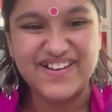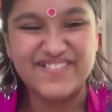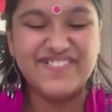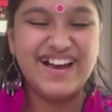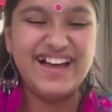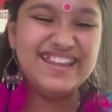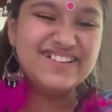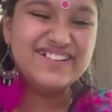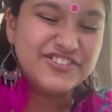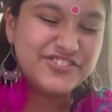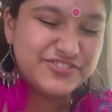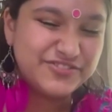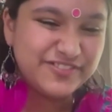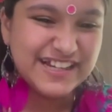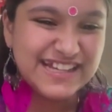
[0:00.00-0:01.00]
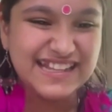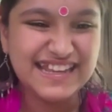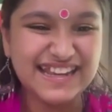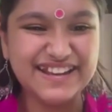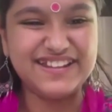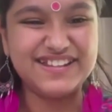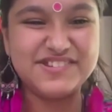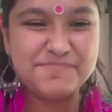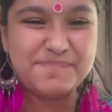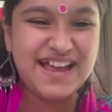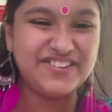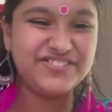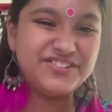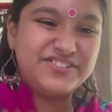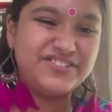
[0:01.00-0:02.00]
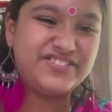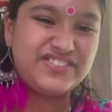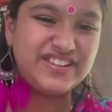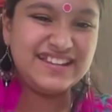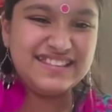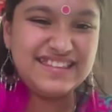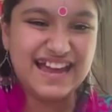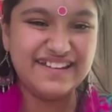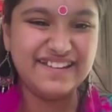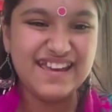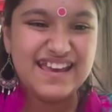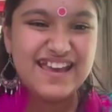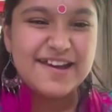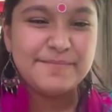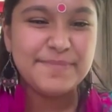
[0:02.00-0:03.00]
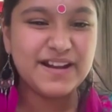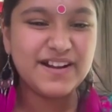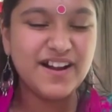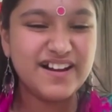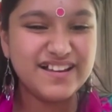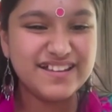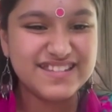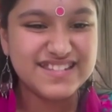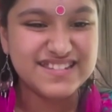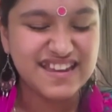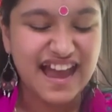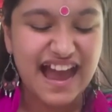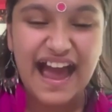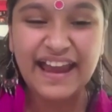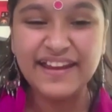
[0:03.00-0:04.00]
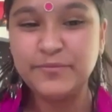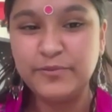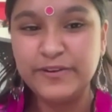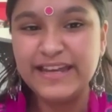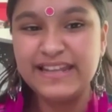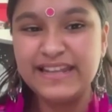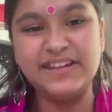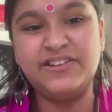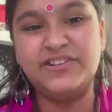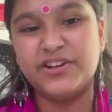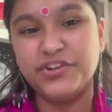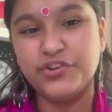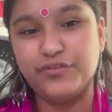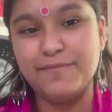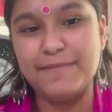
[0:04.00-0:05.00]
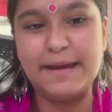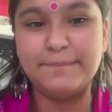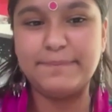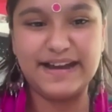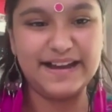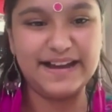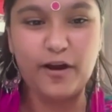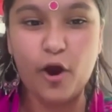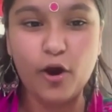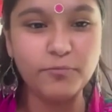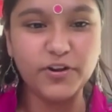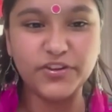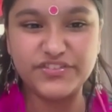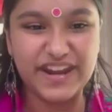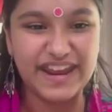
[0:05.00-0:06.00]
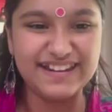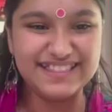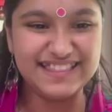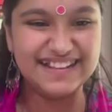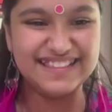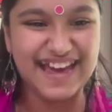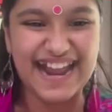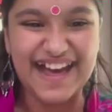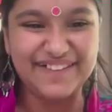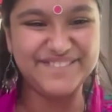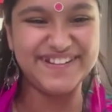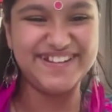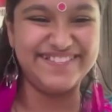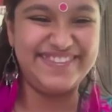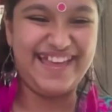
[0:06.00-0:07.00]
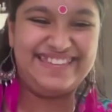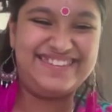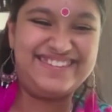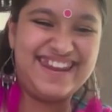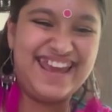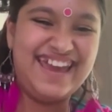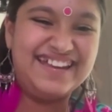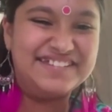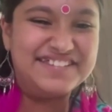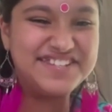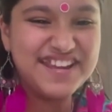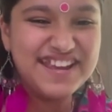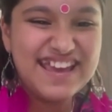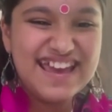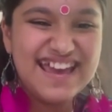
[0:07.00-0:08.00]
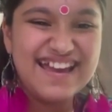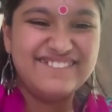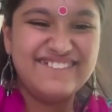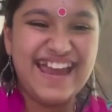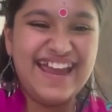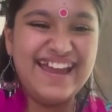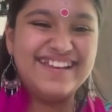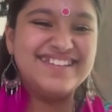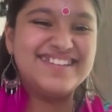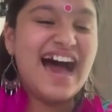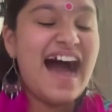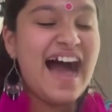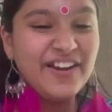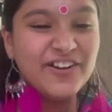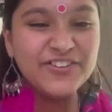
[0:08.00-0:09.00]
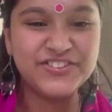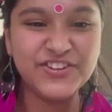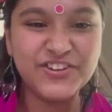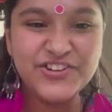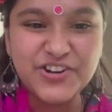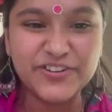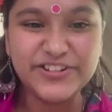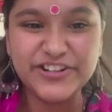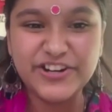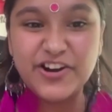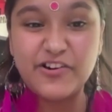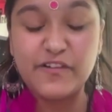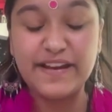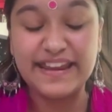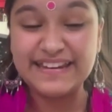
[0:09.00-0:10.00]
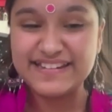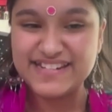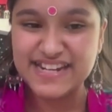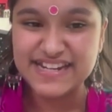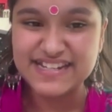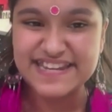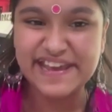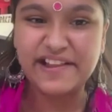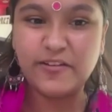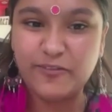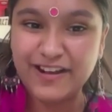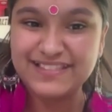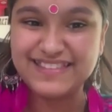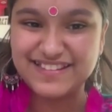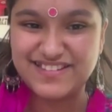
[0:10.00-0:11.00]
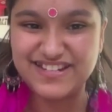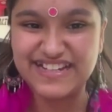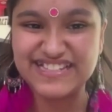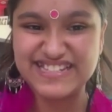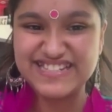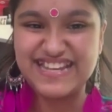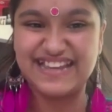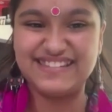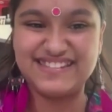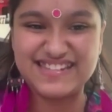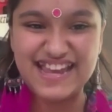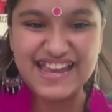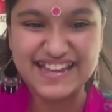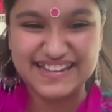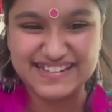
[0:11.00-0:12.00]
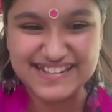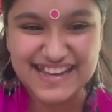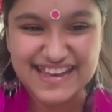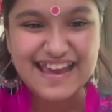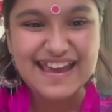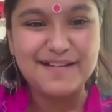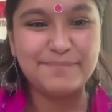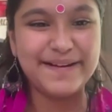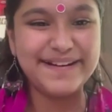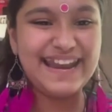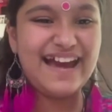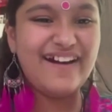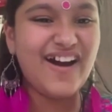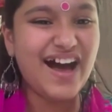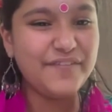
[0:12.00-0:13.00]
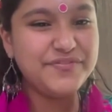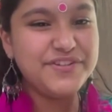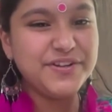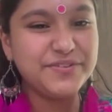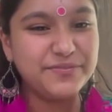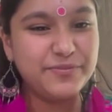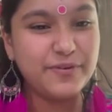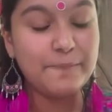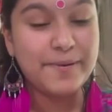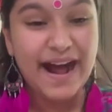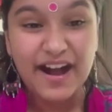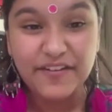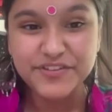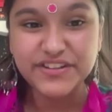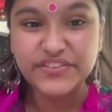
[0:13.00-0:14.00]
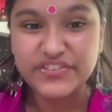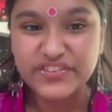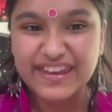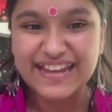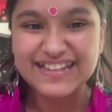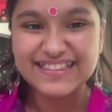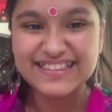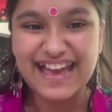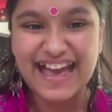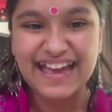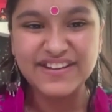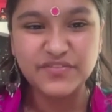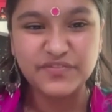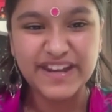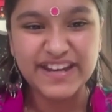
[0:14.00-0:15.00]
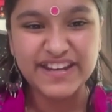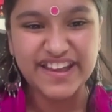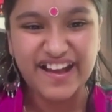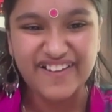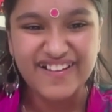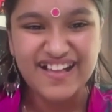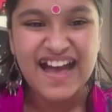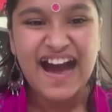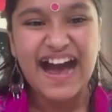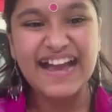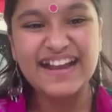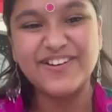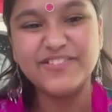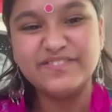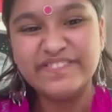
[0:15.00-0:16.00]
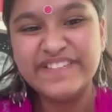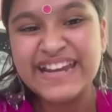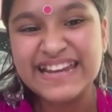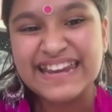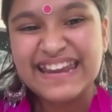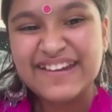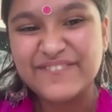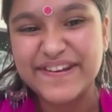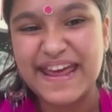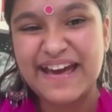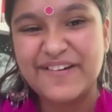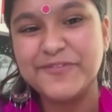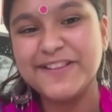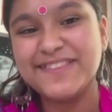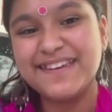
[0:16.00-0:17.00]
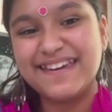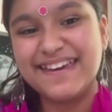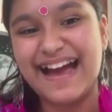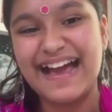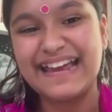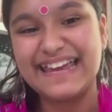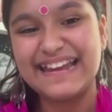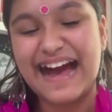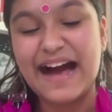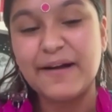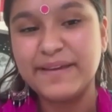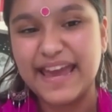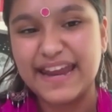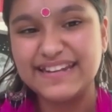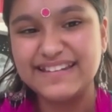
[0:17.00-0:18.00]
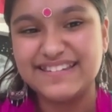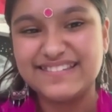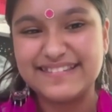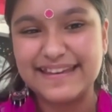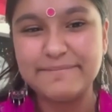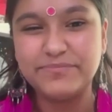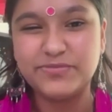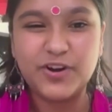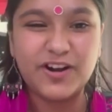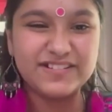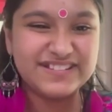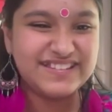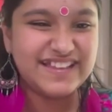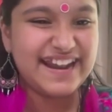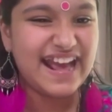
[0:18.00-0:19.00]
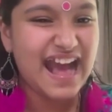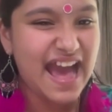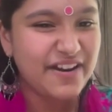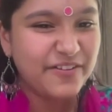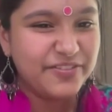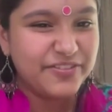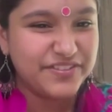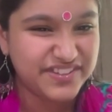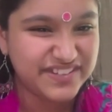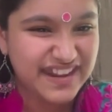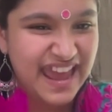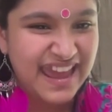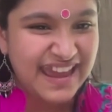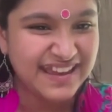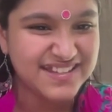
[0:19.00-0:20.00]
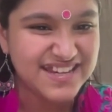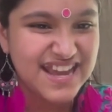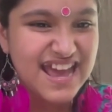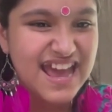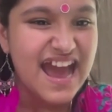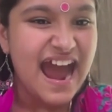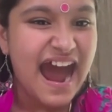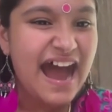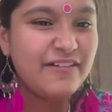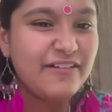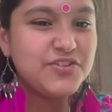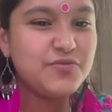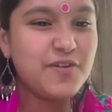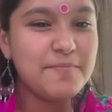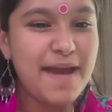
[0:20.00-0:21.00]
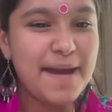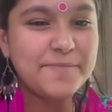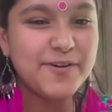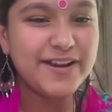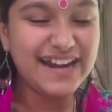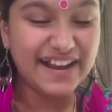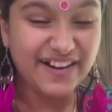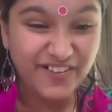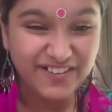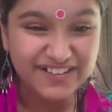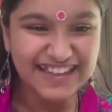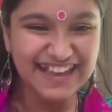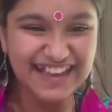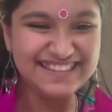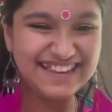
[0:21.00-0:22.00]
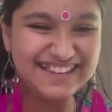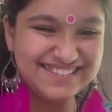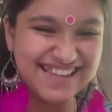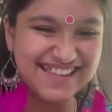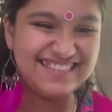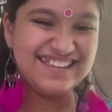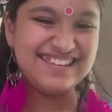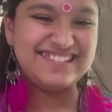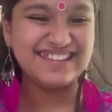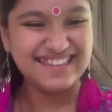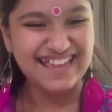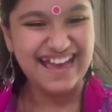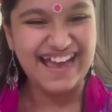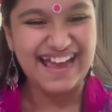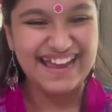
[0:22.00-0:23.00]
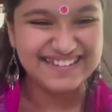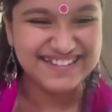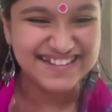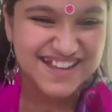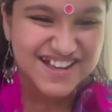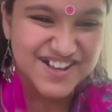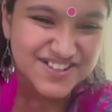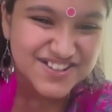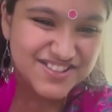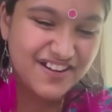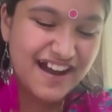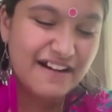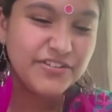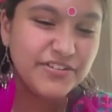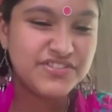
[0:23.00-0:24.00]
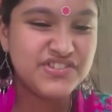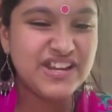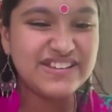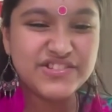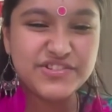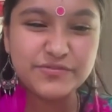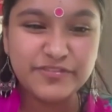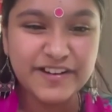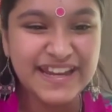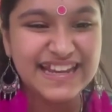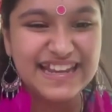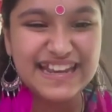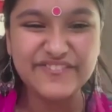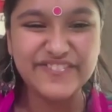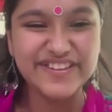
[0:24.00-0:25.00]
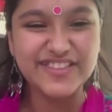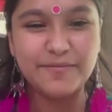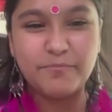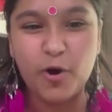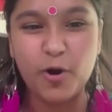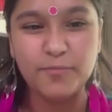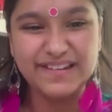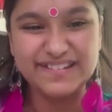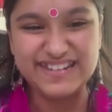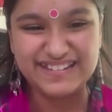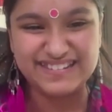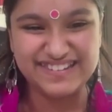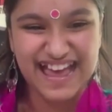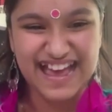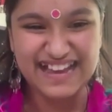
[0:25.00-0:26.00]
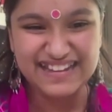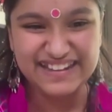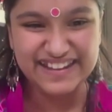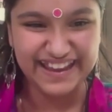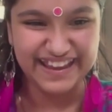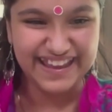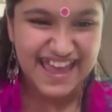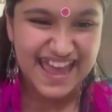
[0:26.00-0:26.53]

Well, it was really special to see that because I really don't remember almost anything that happened on that stage. And I also don't know in detail what the judges had said. But now after seeing that video, I could relive it everything. I'm getting the same thoughts that I had on the stage. I was remembering like, oh yeah, they said this and that. So I was just reliving the moment exactly.